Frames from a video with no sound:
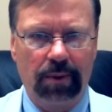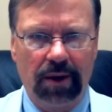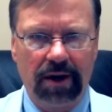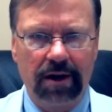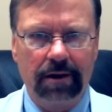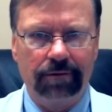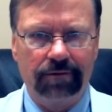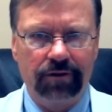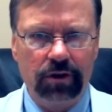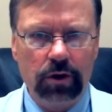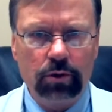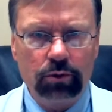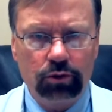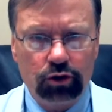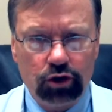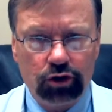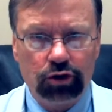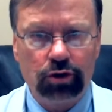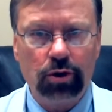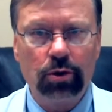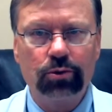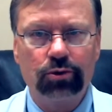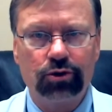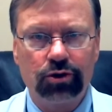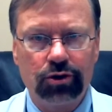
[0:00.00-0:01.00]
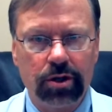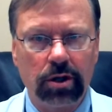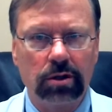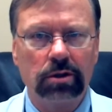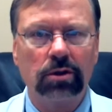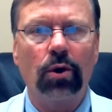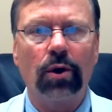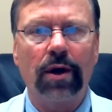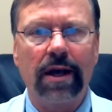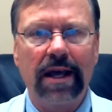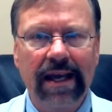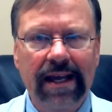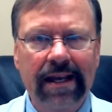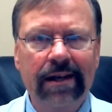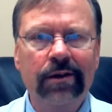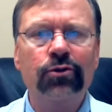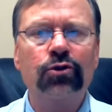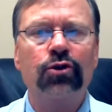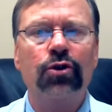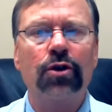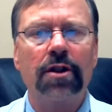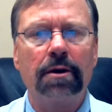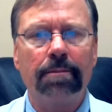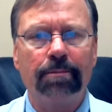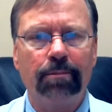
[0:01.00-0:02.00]
But if you choose to look
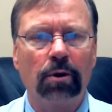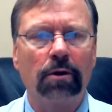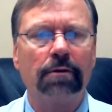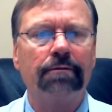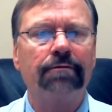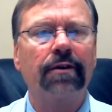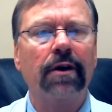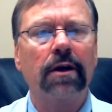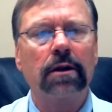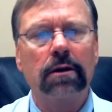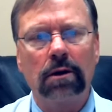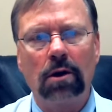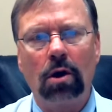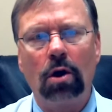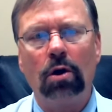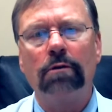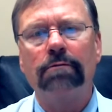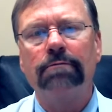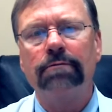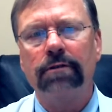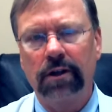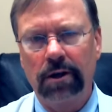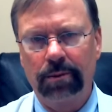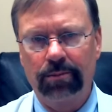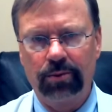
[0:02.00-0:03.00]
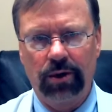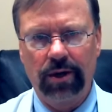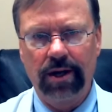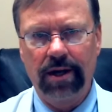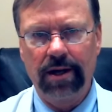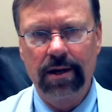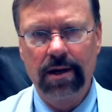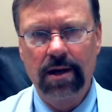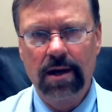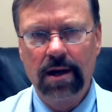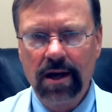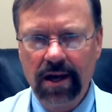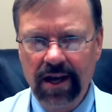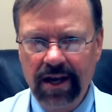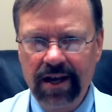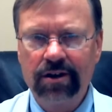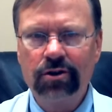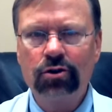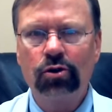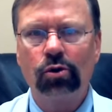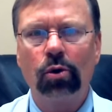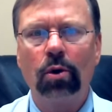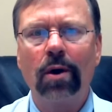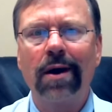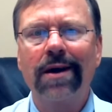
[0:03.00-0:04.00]
into the perfect law of liberty
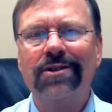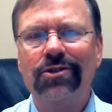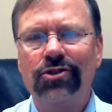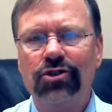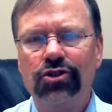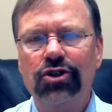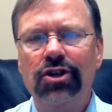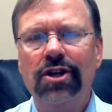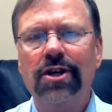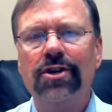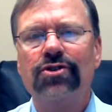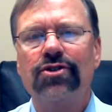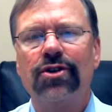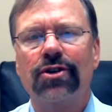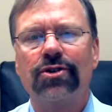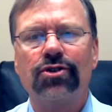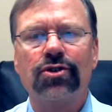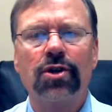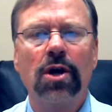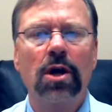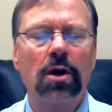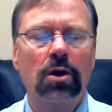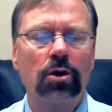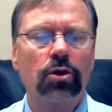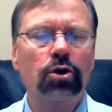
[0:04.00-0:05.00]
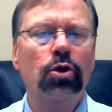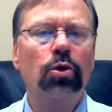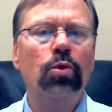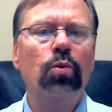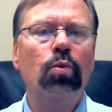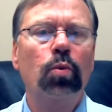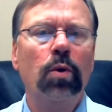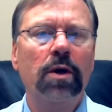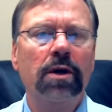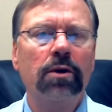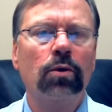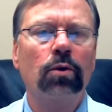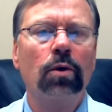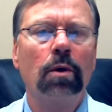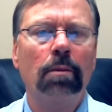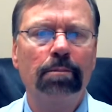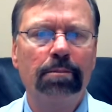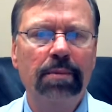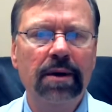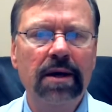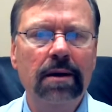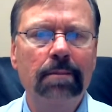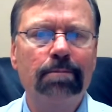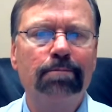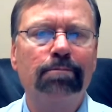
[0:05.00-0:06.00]
in Christ Jesus, you will
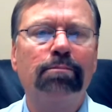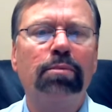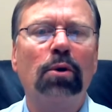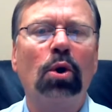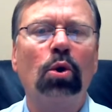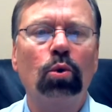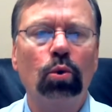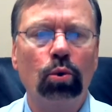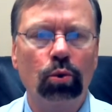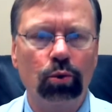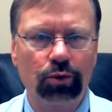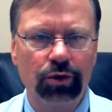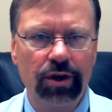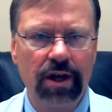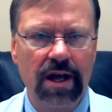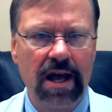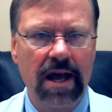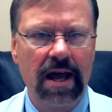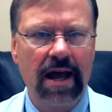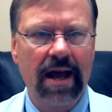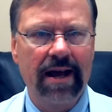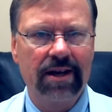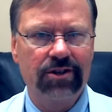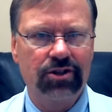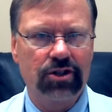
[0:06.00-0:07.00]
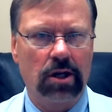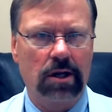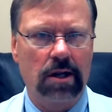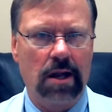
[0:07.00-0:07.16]
be bold as